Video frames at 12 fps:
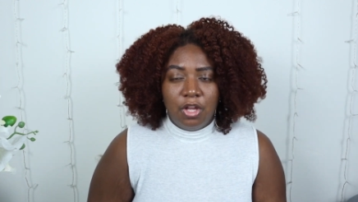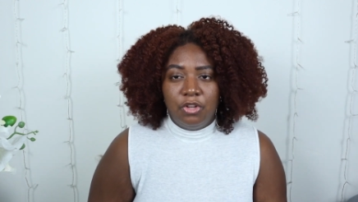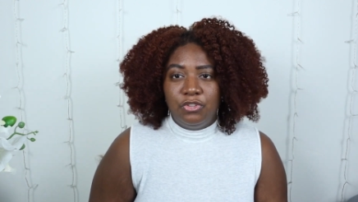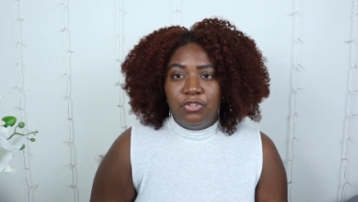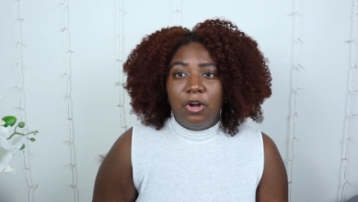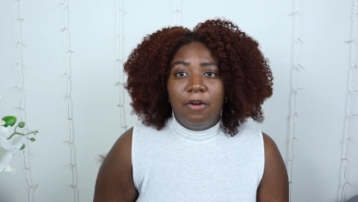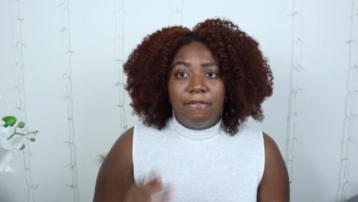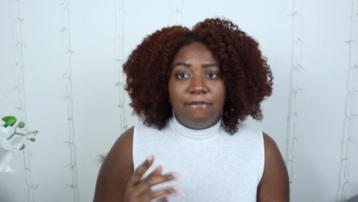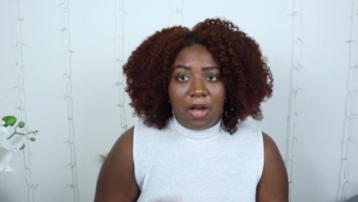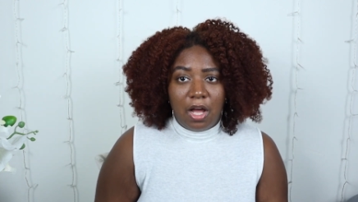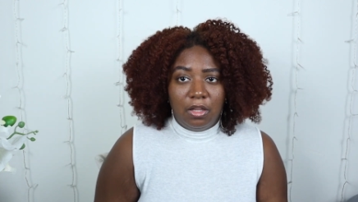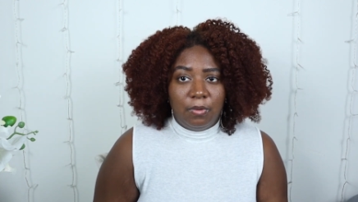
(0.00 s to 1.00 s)
Start
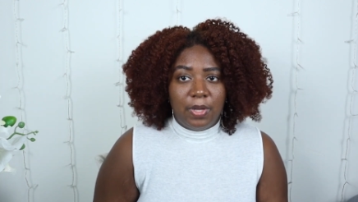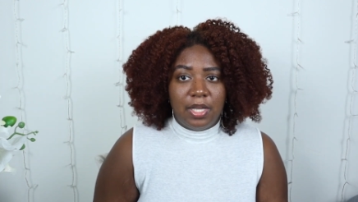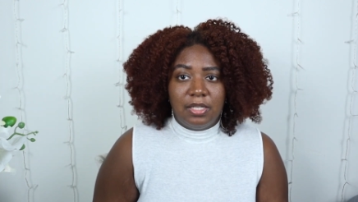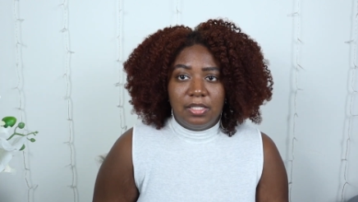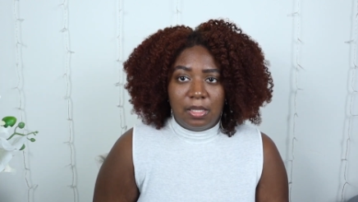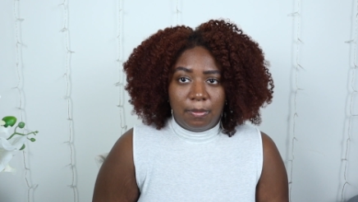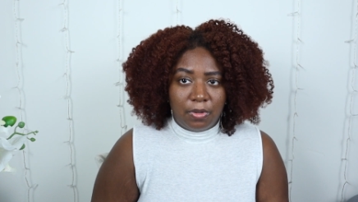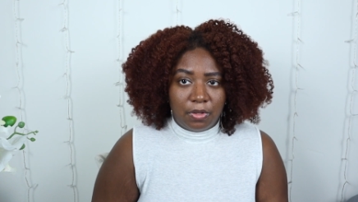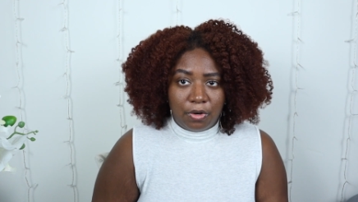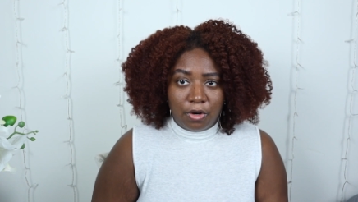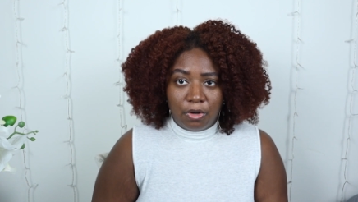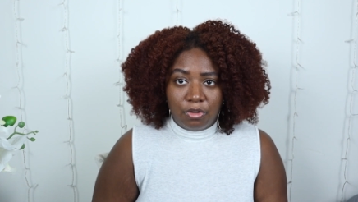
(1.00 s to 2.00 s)
following some of the
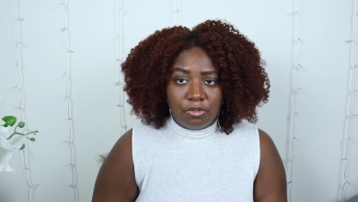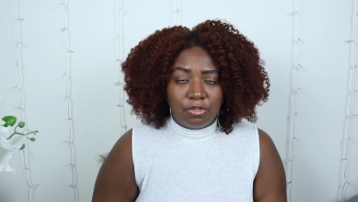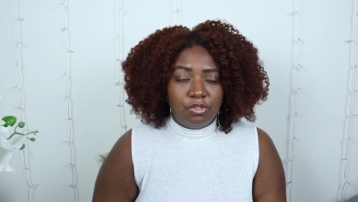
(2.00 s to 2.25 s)
girls.